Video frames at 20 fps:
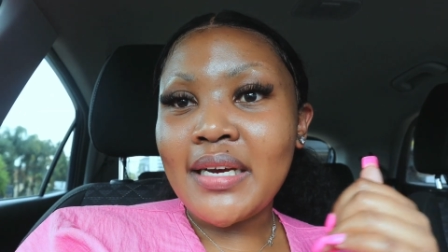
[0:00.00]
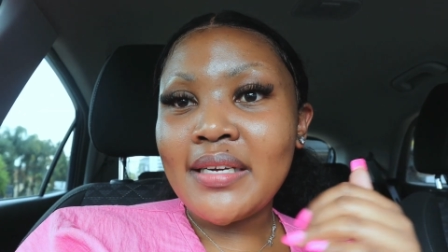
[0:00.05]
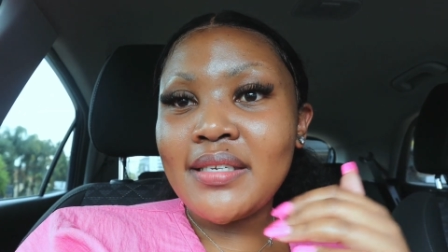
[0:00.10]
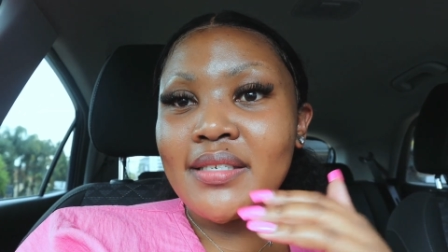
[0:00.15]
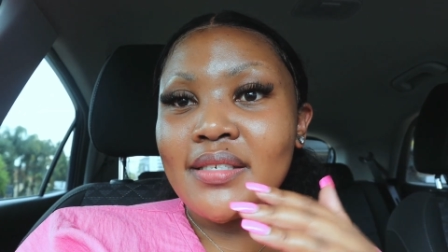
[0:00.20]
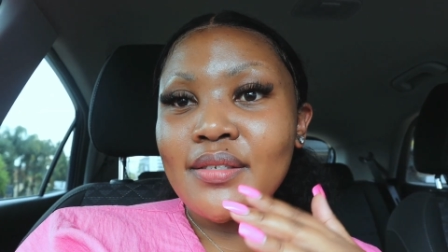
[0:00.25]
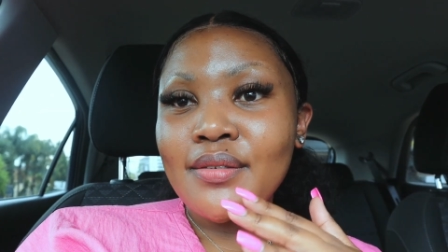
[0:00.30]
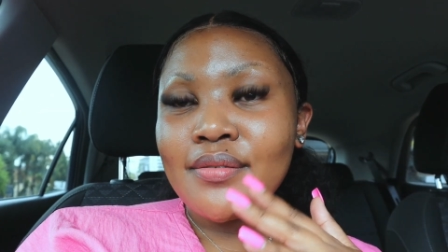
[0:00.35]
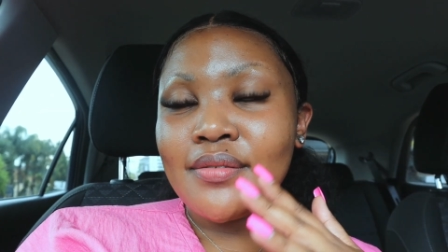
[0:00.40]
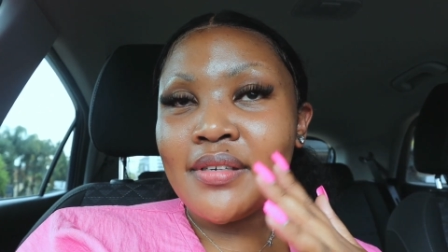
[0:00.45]
I
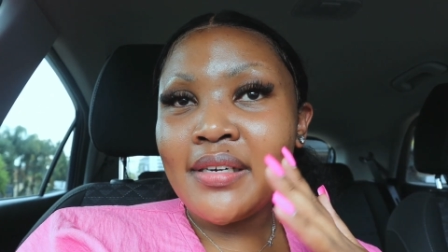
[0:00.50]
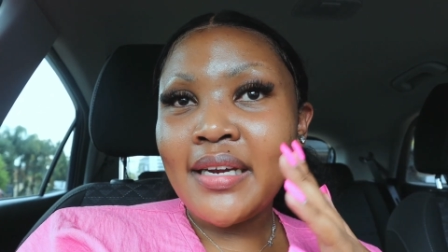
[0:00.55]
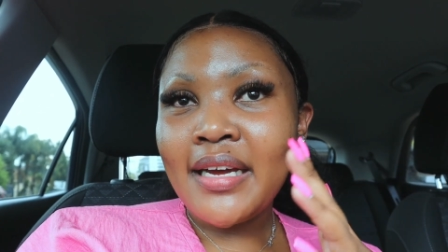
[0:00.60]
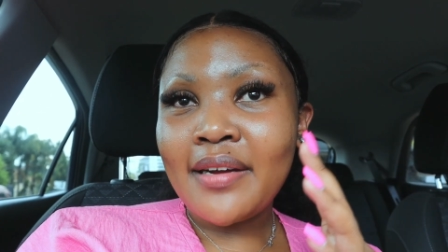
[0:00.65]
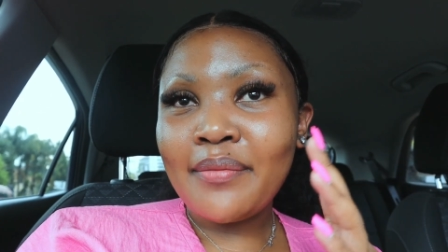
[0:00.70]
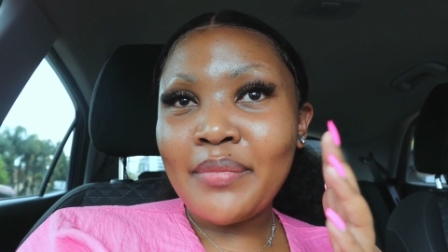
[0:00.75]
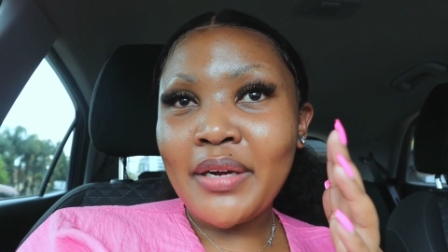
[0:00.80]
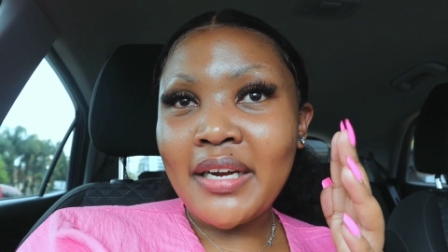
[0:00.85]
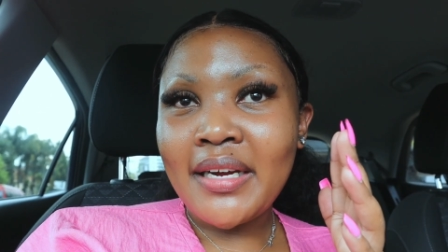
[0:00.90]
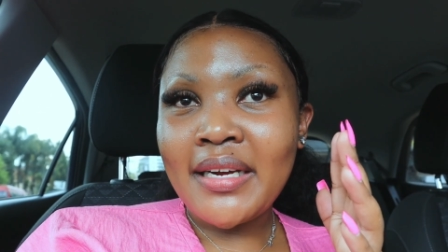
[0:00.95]
still feel
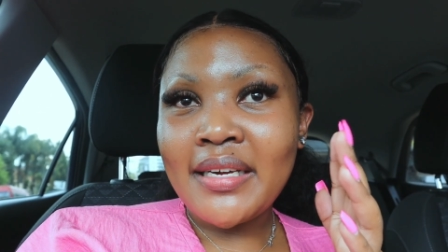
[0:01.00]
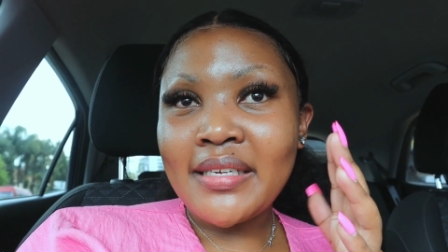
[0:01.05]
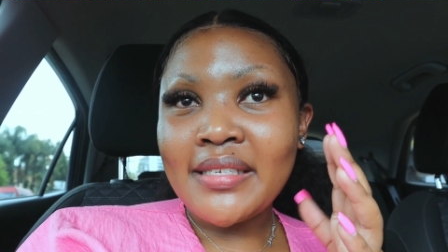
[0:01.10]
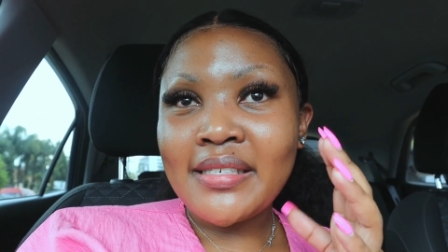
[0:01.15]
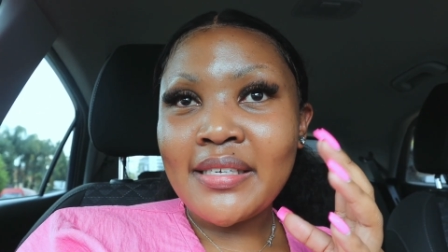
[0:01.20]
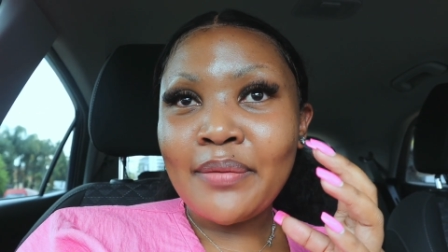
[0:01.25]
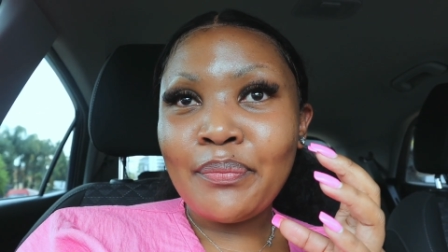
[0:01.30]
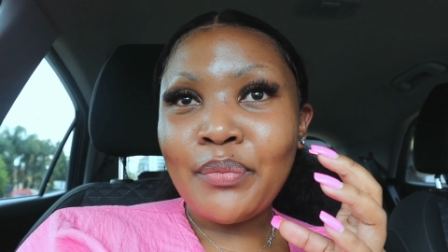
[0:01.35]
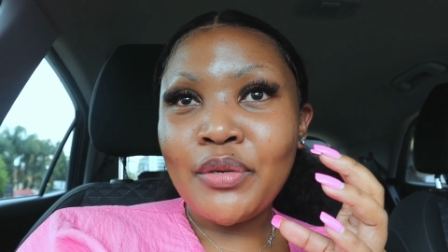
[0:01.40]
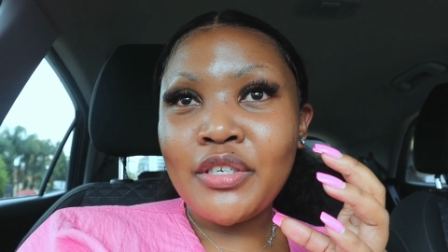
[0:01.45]
like my
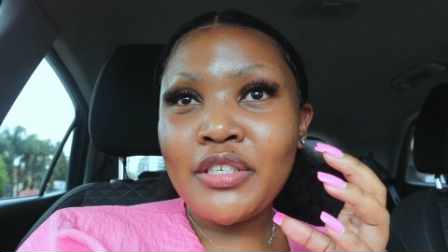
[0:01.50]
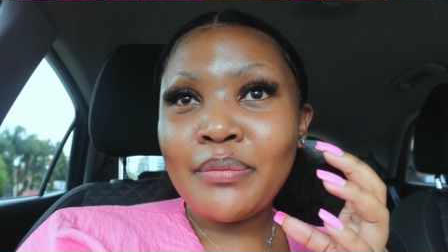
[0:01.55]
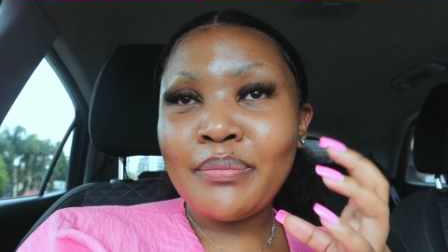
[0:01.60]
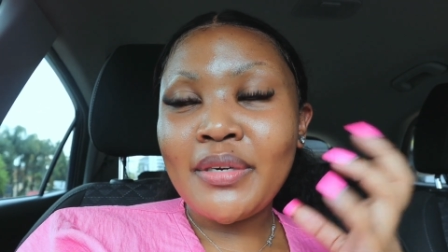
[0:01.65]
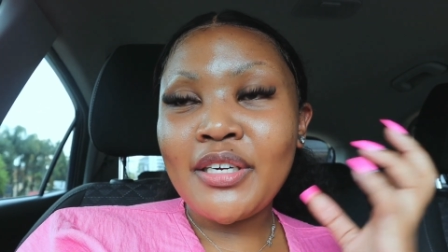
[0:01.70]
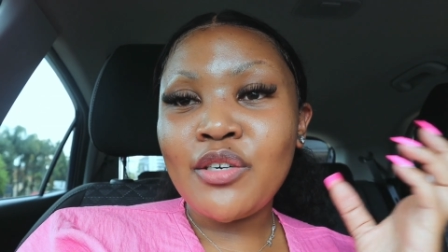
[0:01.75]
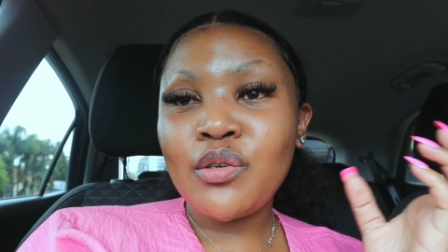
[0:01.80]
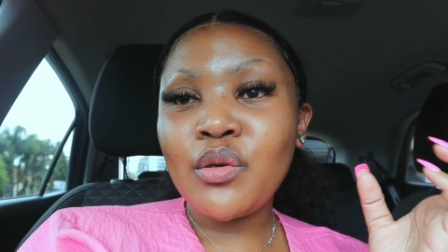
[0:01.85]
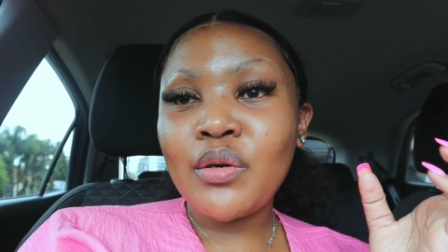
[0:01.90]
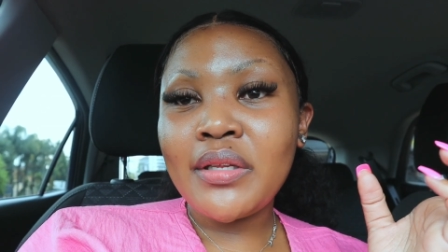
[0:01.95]
eyes are burning,
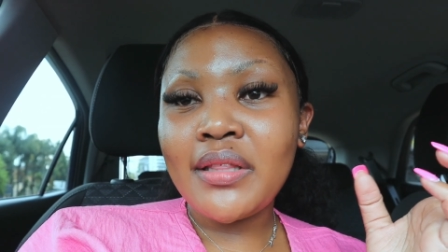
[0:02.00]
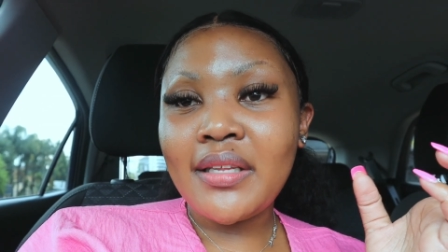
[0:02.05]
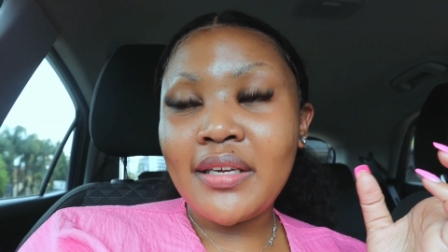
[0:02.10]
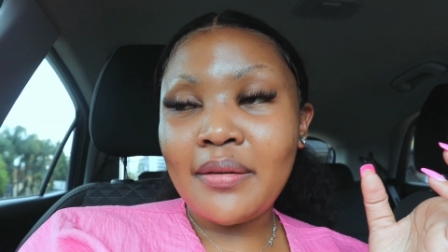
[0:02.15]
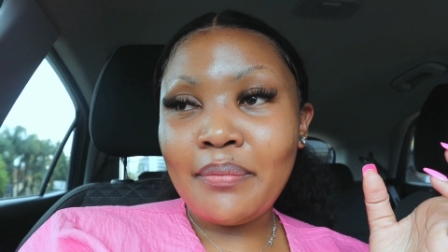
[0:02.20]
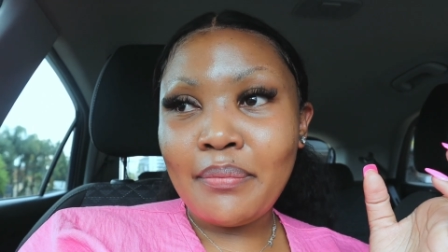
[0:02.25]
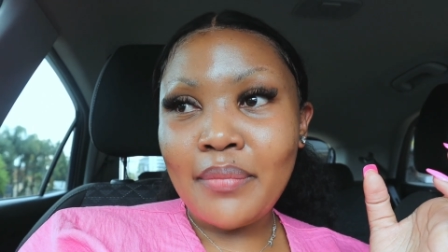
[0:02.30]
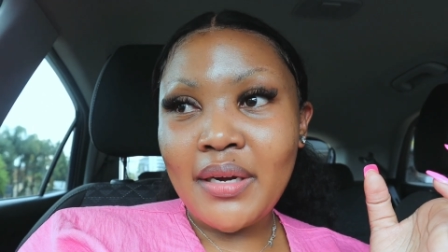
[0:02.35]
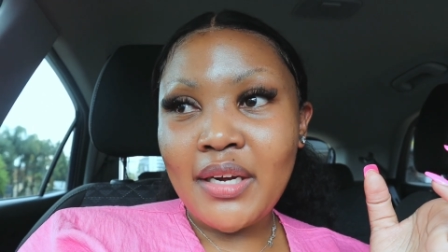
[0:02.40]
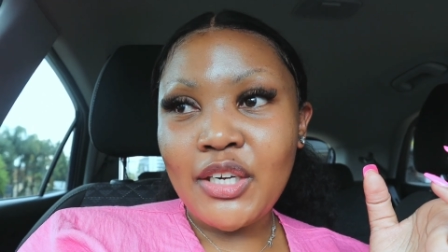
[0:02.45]
but not
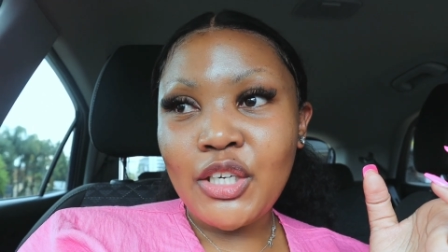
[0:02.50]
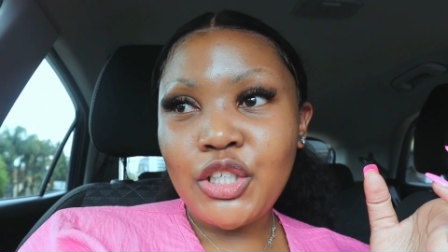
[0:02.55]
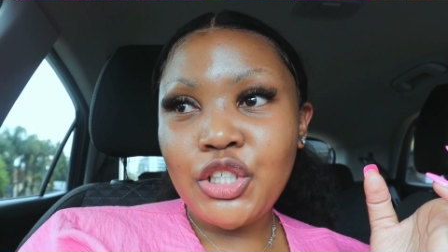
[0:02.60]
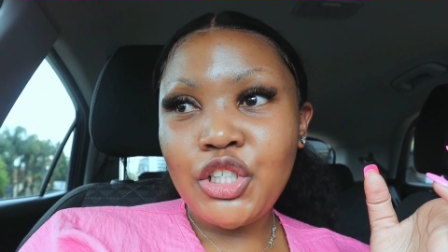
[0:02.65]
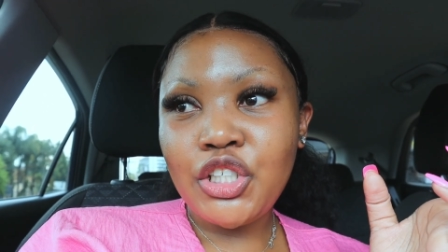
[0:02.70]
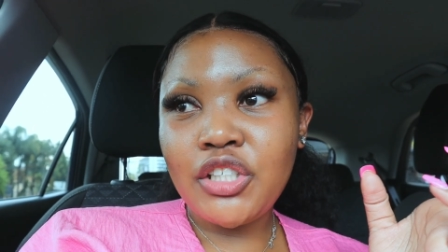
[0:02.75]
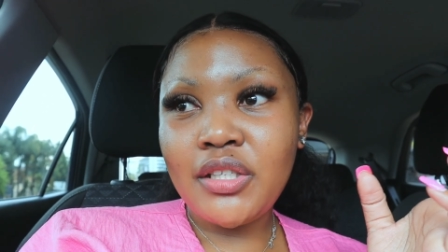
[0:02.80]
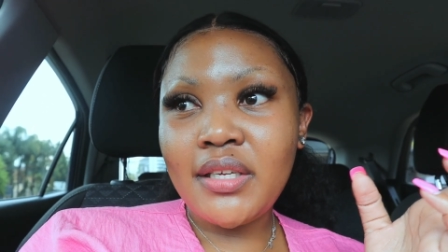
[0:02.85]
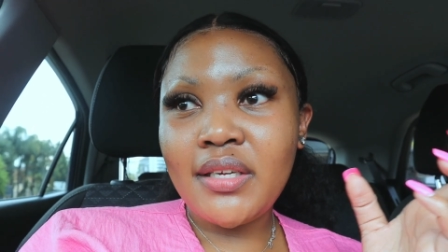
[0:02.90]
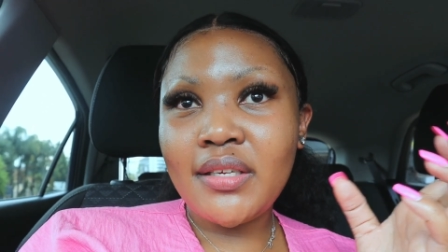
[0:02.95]
that
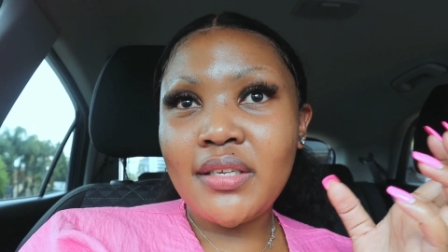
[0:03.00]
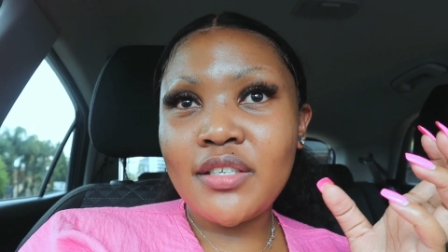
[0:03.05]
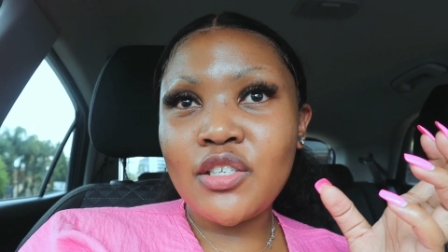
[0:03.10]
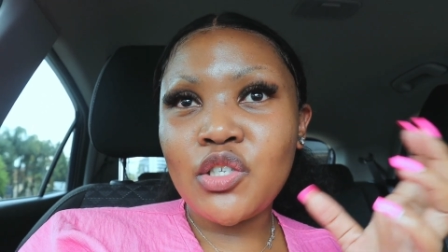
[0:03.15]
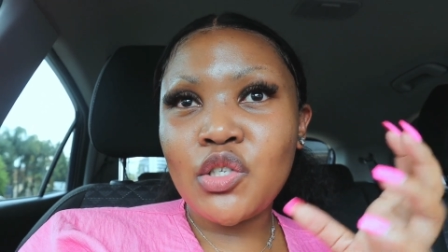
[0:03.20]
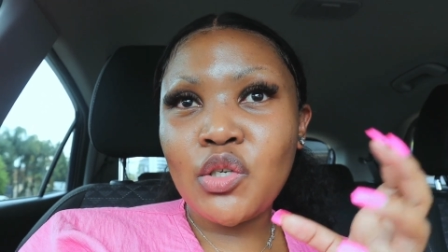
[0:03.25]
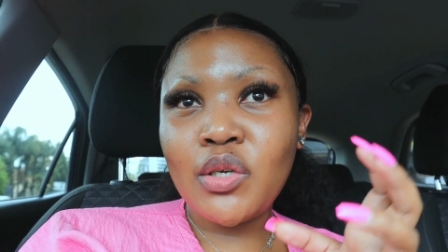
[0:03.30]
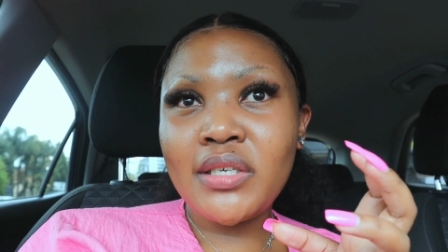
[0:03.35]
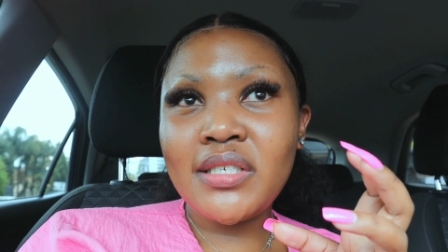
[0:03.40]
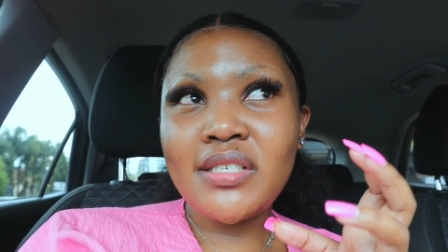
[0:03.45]
much. It's
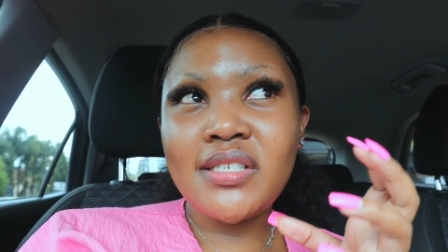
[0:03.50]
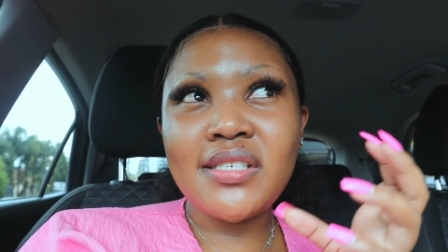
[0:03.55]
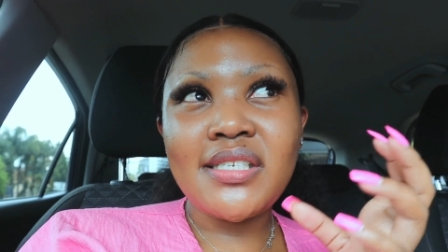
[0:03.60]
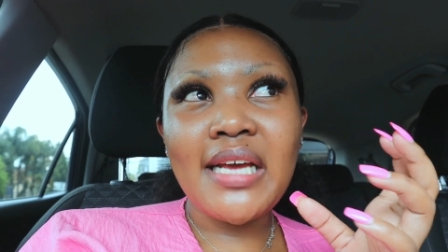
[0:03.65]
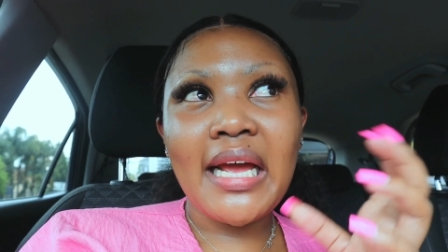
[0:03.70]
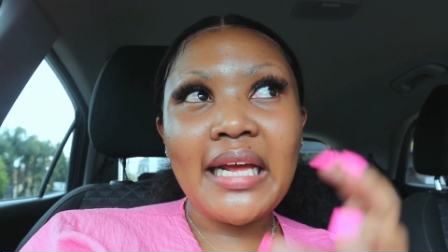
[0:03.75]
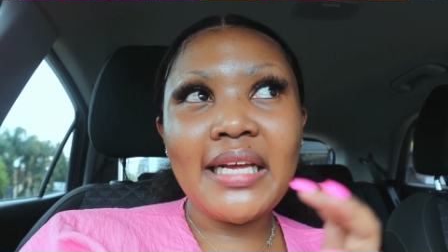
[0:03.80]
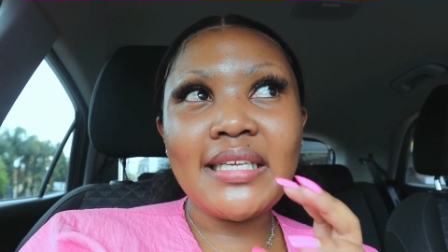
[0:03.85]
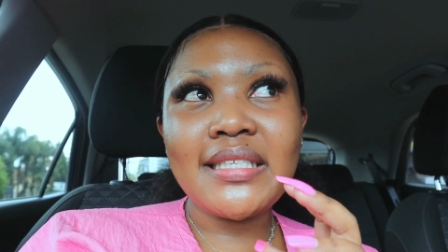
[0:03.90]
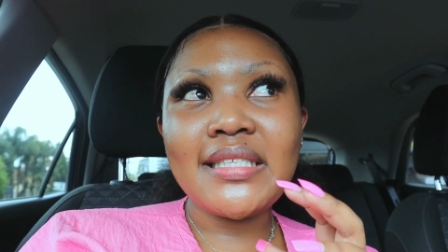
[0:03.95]
not
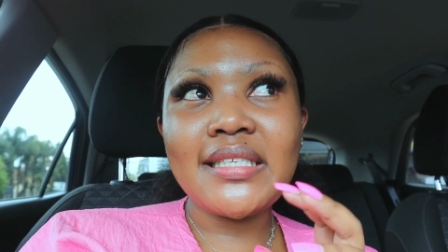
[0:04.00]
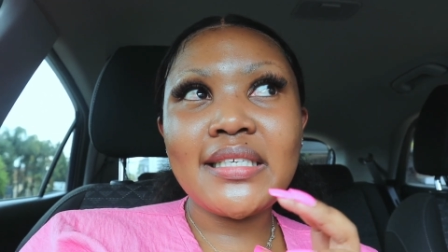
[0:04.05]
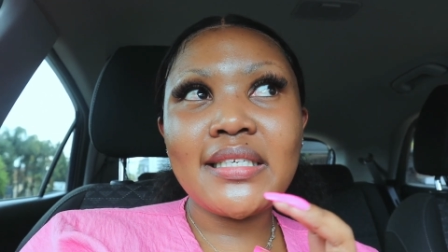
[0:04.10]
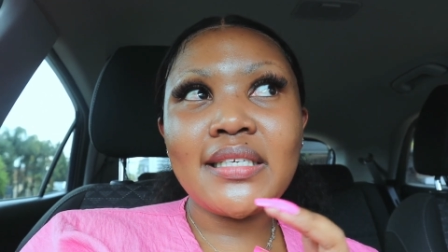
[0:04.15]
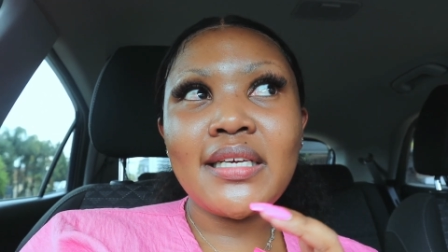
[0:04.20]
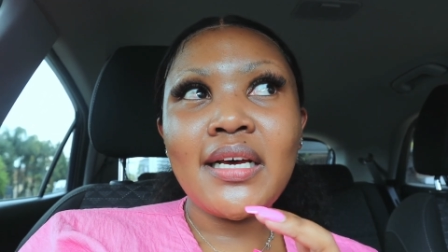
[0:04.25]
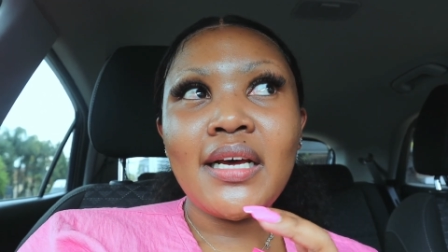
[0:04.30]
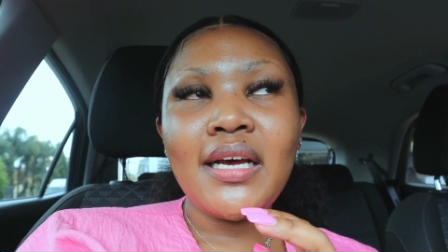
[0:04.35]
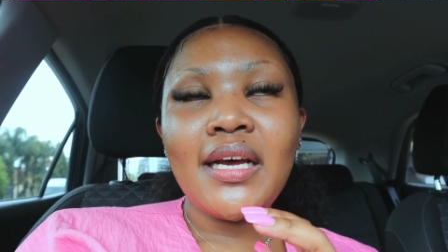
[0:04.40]
tense.